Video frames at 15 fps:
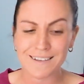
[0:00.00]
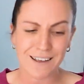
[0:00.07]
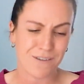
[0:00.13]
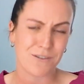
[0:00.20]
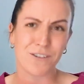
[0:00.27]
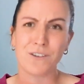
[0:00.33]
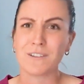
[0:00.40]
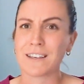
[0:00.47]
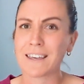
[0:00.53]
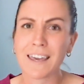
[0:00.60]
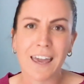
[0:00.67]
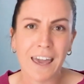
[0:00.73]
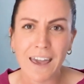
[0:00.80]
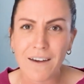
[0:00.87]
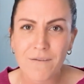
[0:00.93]
I was using
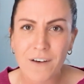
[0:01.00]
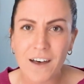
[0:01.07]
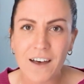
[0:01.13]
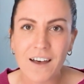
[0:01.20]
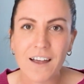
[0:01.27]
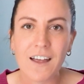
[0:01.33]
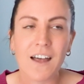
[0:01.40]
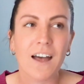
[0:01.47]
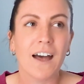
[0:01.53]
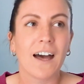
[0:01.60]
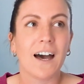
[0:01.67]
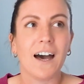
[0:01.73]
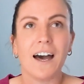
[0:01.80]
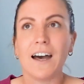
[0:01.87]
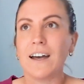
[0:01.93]
Canva.
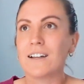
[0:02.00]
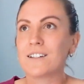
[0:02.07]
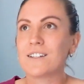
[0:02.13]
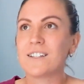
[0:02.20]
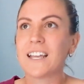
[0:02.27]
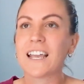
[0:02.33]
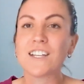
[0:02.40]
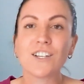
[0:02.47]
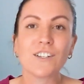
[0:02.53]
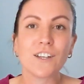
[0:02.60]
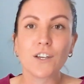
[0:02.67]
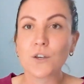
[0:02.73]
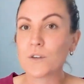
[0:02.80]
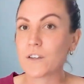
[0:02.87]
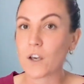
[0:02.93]
Teachers are
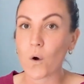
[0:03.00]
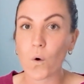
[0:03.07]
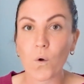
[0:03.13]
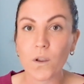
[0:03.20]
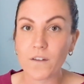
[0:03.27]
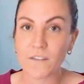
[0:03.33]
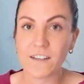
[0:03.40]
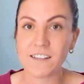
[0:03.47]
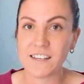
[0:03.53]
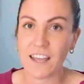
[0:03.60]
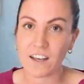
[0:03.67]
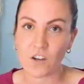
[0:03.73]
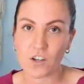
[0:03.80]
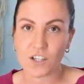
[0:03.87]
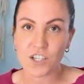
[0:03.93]
using all of this
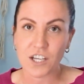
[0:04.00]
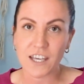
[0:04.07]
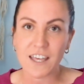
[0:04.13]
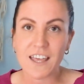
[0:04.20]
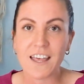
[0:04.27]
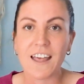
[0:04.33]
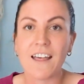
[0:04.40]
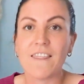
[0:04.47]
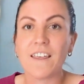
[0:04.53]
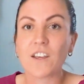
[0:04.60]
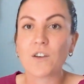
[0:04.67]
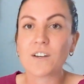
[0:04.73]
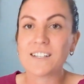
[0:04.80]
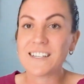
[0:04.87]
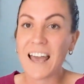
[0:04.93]
technology that
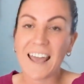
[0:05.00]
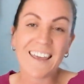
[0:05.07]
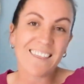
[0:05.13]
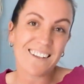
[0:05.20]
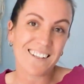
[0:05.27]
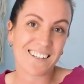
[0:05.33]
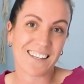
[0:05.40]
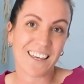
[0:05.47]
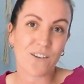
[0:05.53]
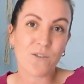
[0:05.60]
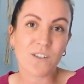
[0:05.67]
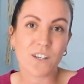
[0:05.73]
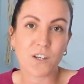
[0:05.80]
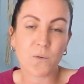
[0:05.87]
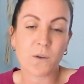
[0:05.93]
you can take the skills
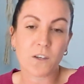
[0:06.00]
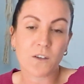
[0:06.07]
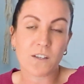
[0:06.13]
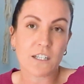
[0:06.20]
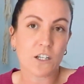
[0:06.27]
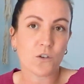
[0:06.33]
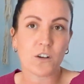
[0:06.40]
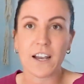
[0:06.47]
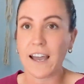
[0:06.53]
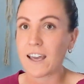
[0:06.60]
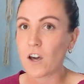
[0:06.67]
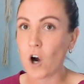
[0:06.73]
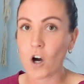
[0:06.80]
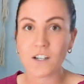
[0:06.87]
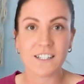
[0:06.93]
that you were using to create
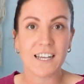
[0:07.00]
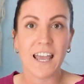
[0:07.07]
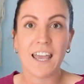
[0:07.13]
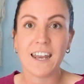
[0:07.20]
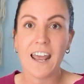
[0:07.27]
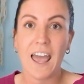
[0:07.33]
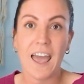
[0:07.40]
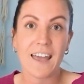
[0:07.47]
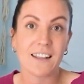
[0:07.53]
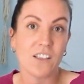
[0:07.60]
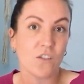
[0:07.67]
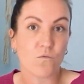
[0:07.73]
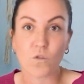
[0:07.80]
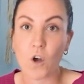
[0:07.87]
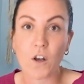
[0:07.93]
content and
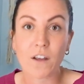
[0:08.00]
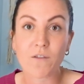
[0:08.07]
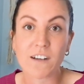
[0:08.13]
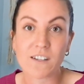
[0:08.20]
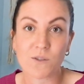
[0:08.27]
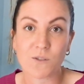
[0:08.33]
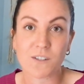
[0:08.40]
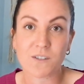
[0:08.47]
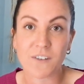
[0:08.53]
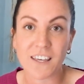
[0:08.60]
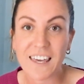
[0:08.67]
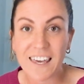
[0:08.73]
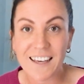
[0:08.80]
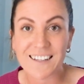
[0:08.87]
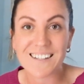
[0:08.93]
learning resources for
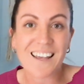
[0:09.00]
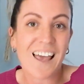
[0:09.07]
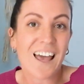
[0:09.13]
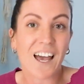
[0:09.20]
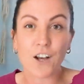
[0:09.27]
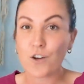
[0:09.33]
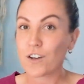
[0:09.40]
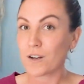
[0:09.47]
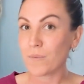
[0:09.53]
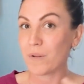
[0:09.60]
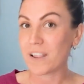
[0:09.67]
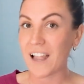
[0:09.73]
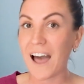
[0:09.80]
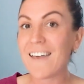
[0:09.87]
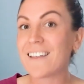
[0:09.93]
kids, and you can
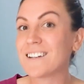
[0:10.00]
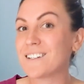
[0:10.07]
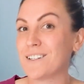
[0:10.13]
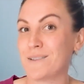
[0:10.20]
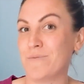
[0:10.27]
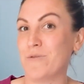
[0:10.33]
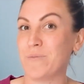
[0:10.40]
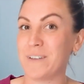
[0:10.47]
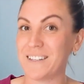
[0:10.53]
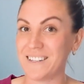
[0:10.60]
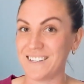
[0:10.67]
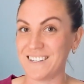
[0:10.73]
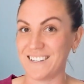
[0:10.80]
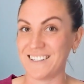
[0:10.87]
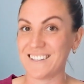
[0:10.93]
apply that to small
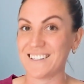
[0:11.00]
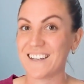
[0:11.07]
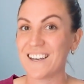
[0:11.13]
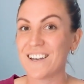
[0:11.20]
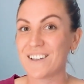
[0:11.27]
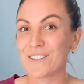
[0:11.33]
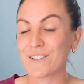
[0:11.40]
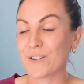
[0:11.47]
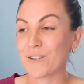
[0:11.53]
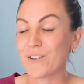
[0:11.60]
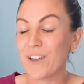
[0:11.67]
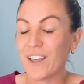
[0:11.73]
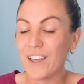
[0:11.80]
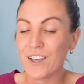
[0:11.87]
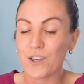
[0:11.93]
businesses. So
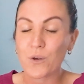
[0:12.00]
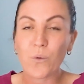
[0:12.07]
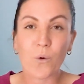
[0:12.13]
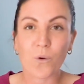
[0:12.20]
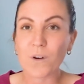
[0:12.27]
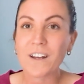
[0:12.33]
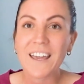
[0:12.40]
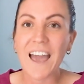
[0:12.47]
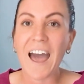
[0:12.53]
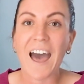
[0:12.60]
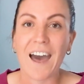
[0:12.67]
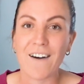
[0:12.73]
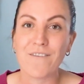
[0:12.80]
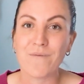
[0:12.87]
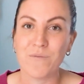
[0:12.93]
you already
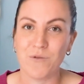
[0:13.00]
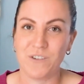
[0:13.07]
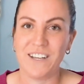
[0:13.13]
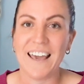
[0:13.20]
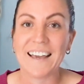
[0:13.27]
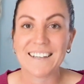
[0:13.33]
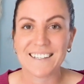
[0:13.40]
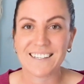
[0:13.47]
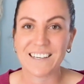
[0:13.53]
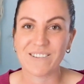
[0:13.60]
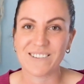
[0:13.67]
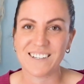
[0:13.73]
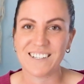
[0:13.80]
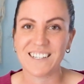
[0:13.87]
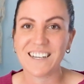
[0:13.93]
have more tech
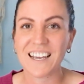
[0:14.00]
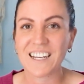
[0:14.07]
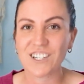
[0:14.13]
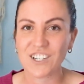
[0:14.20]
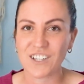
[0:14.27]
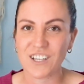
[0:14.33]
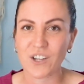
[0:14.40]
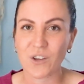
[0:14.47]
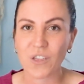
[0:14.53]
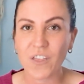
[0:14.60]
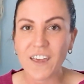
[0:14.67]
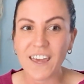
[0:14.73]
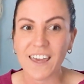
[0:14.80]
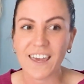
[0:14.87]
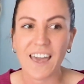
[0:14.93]
skills as a teacher than you
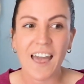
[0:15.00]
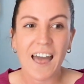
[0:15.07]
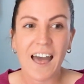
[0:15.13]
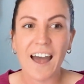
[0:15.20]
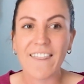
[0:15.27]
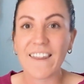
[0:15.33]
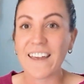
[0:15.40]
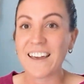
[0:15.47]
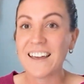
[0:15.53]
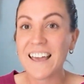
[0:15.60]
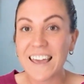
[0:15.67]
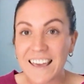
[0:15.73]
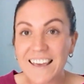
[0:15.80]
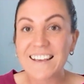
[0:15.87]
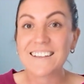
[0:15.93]
think, and they are
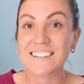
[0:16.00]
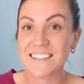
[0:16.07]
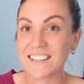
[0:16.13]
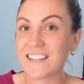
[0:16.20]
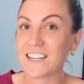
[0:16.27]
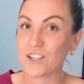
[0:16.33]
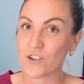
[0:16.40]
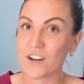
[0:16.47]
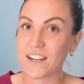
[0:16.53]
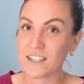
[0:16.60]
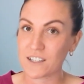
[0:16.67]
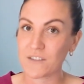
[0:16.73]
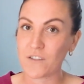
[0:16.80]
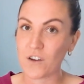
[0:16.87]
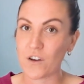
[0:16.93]
easily
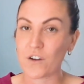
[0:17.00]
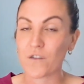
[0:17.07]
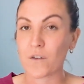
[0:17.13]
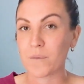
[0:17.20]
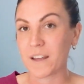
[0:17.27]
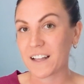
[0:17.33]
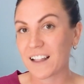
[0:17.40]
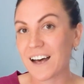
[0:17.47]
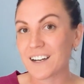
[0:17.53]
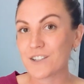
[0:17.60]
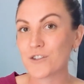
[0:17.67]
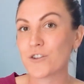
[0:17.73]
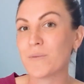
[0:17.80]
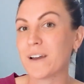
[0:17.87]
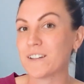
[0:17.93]
transferred from the
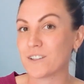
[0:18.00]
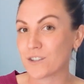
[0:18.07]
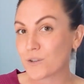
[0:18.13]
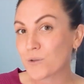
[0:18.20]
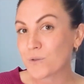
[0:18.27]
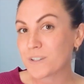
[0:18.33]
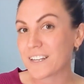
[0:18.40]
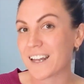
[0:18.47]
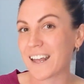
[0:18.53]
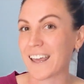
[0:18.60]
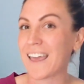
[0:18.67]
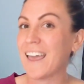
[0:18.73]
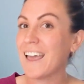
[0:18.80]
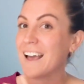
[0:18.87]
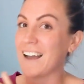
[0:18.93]
classroom and school
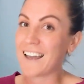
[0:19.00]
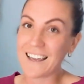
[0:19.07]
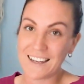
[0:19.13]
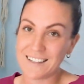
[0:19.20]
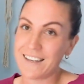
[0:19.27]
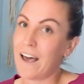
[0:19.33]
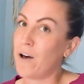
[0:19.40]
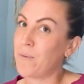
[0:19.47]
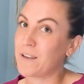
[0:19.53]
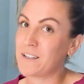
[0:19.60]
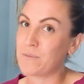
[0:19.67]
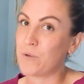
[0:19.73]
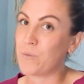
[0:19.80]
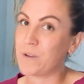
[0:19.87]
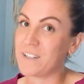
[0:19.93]
setting into helping
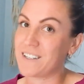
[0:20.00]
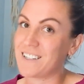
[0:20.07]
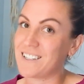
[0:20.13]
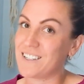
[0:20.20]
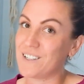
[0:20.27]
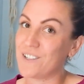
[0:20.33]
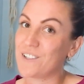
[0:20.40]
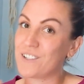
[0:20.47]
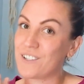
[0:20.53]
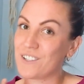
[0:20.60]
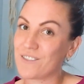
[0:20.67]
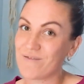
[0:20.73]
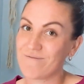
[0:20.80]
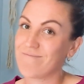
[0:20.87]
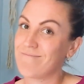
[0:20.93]
small businesses
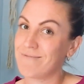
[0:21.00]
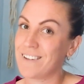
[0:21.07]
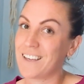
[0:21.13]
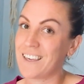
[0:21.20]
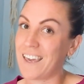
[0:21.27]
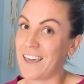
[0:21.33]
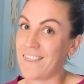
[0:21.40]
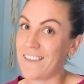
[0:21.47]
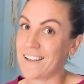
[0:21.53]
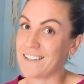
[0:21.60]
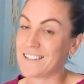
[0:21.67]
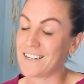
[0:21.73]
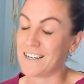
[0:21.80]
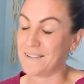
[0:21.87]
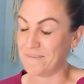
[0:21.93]
get things
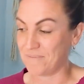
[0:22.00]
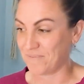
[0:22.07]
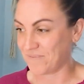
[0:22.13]
done.